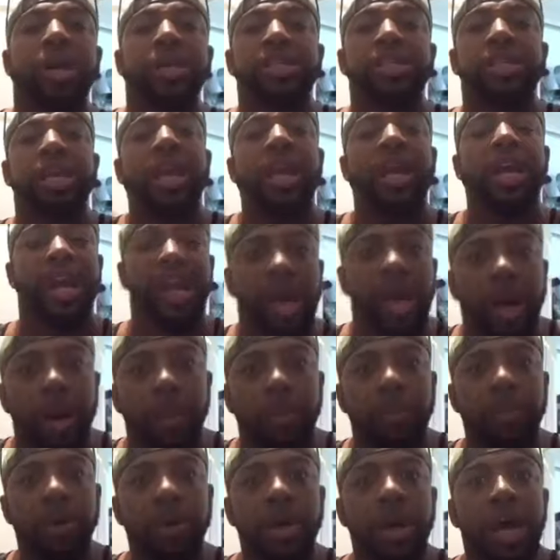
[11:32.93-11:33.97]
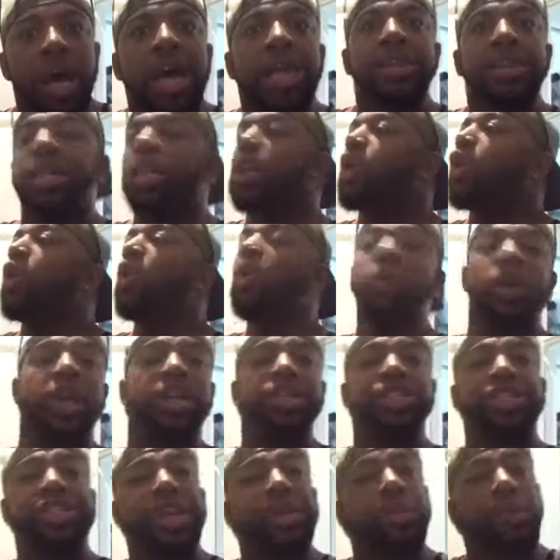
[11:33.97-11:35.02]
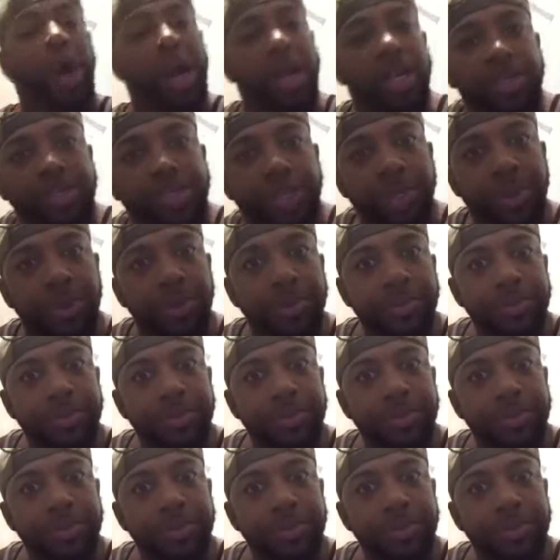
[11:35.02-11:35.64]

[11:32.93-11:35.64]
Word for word: to him, then who can she run to?